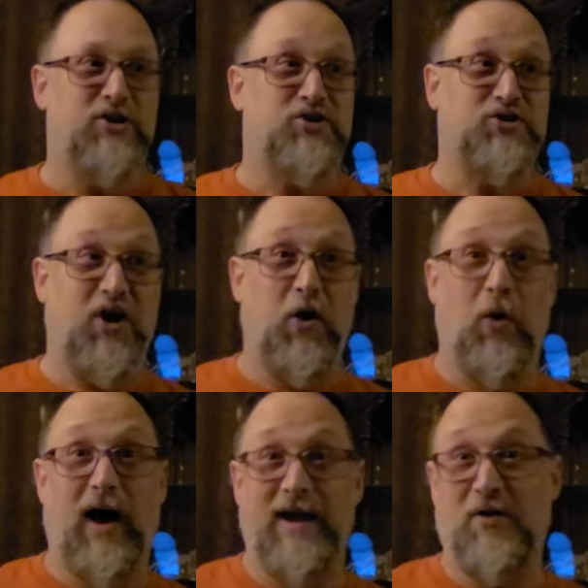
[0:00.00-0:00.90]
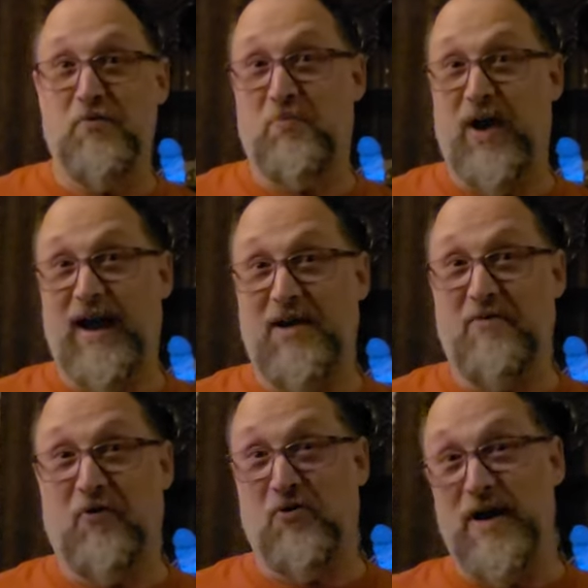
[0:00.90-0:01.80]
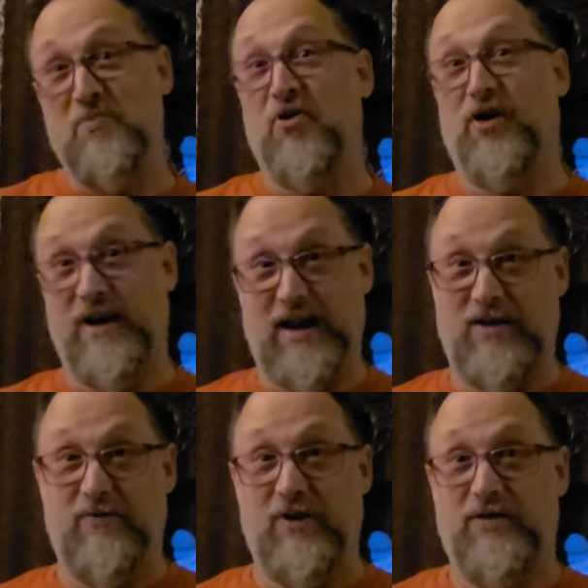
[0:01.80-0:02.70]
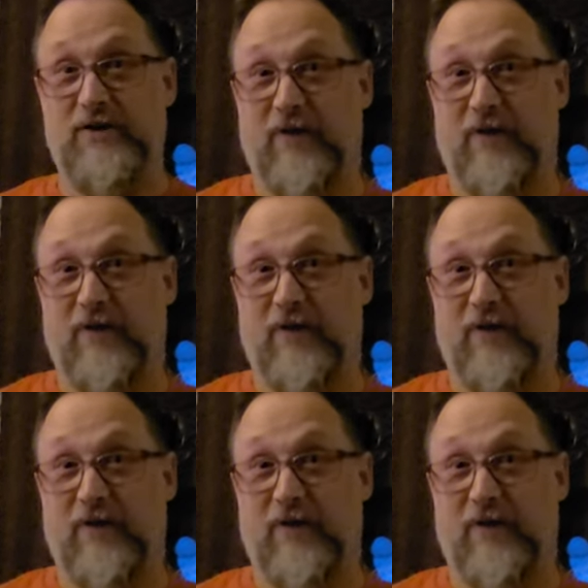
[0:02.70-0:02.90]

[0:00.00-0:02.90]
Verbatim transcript: So I don't pay for labor on any of this.